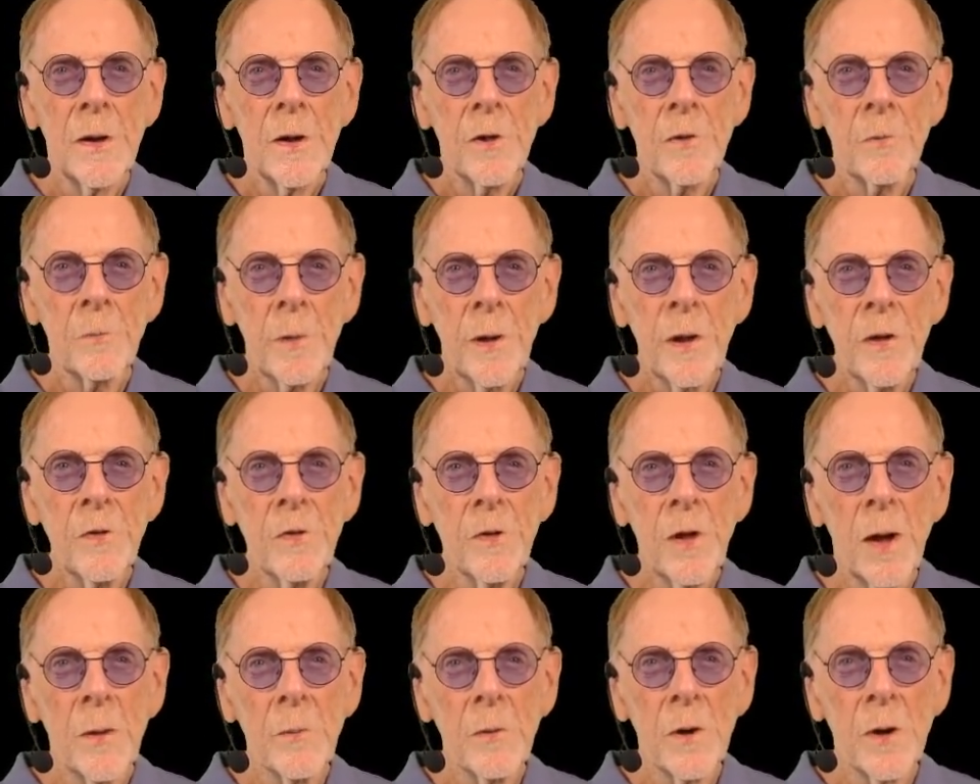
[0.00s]

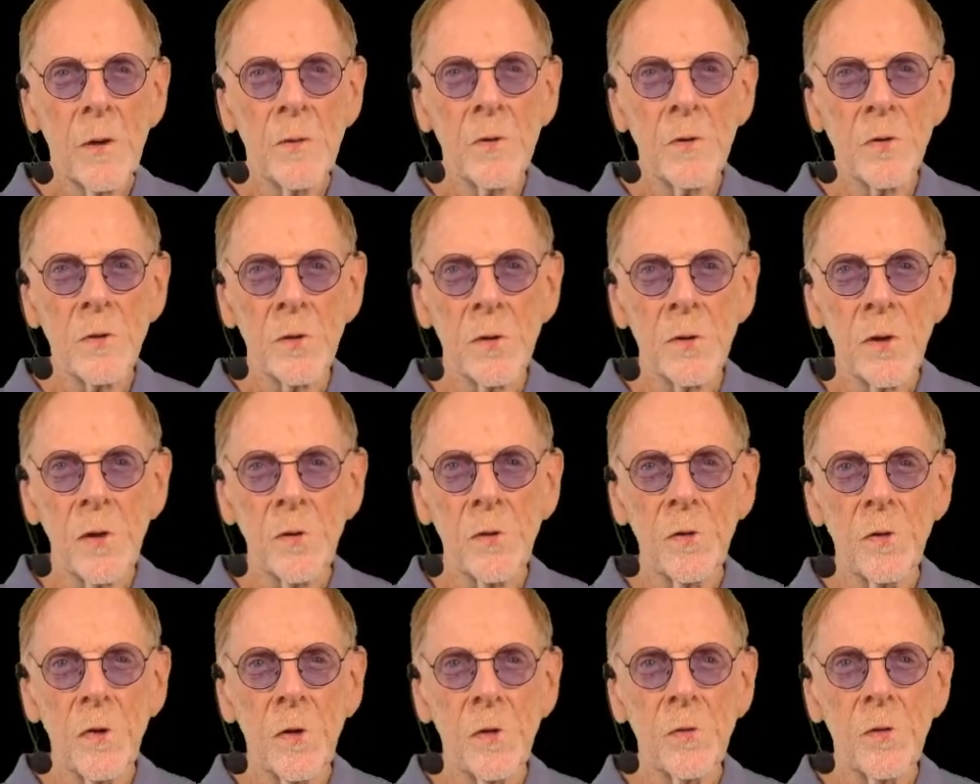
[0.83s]
Space-time curvature
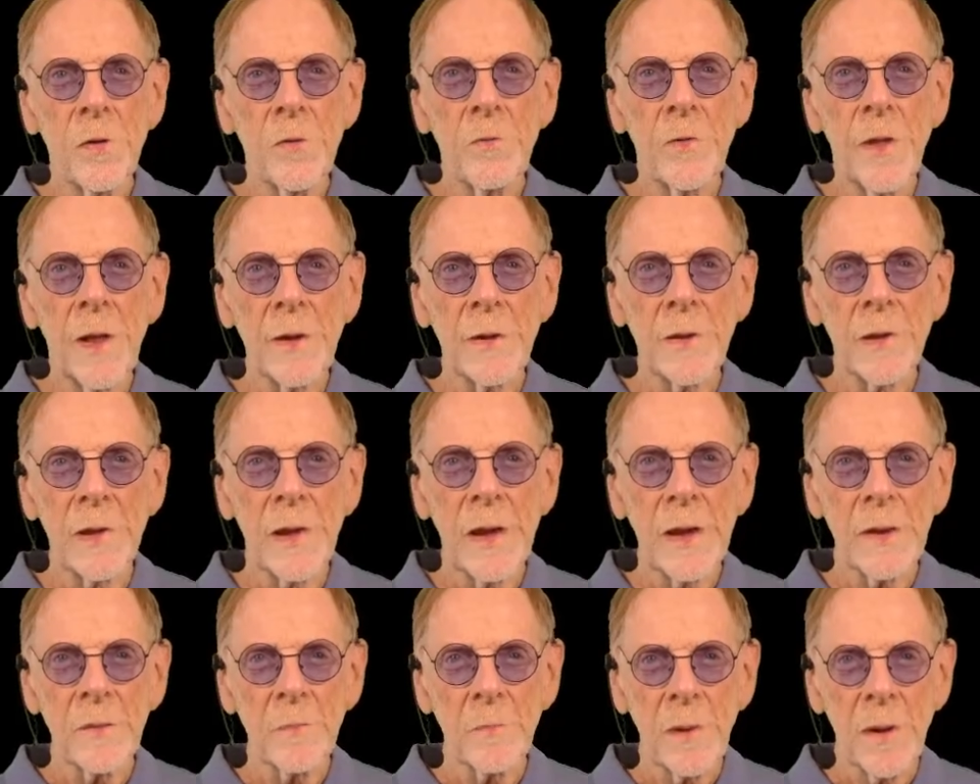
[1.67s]
doesn't just deflect
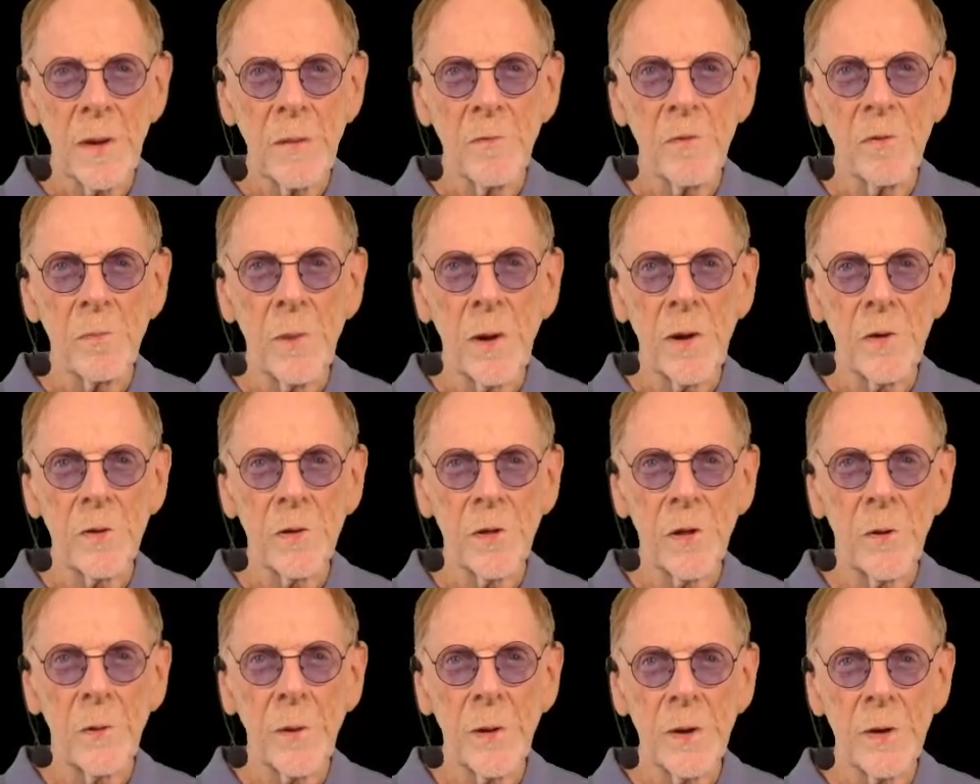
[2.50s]
light beams by
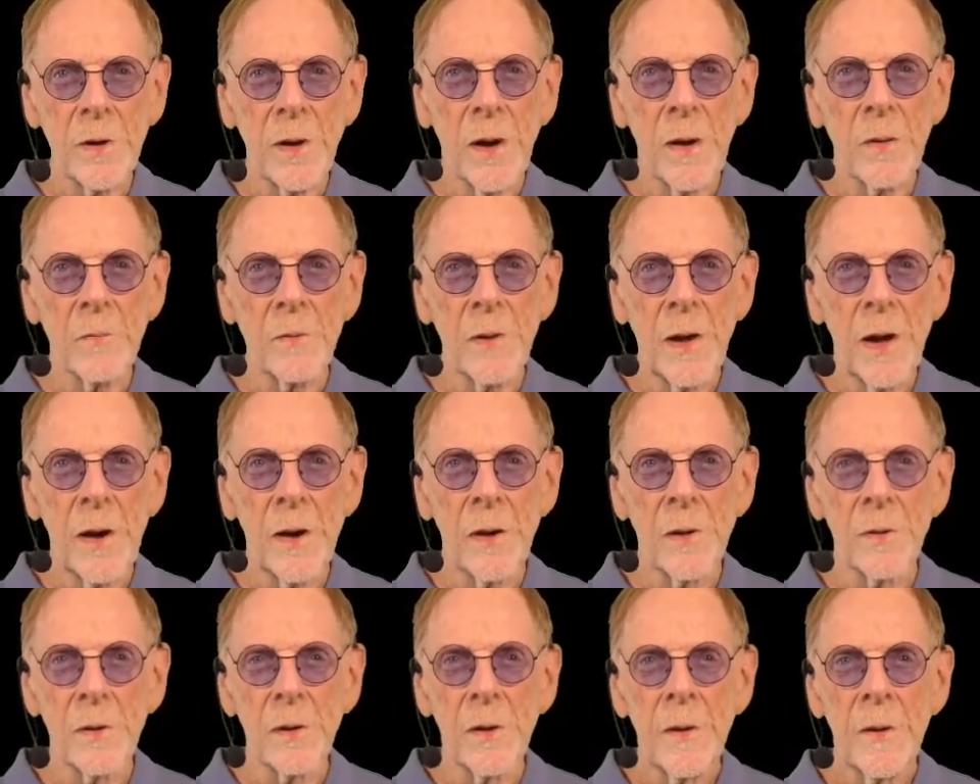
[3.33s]
slowing time
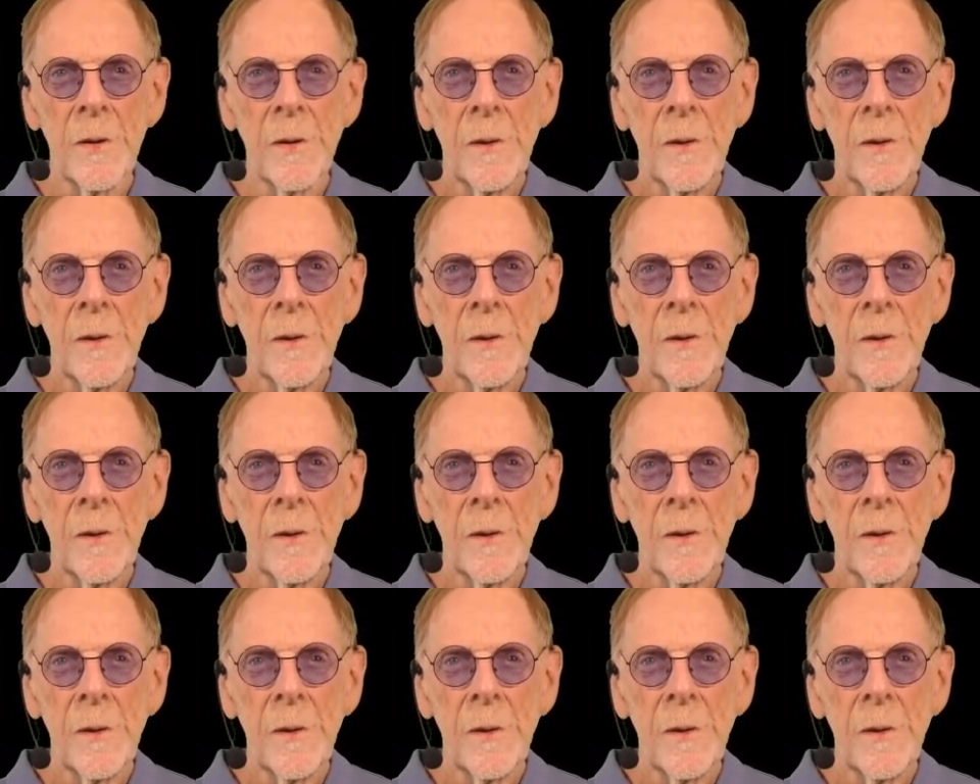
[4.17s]
down.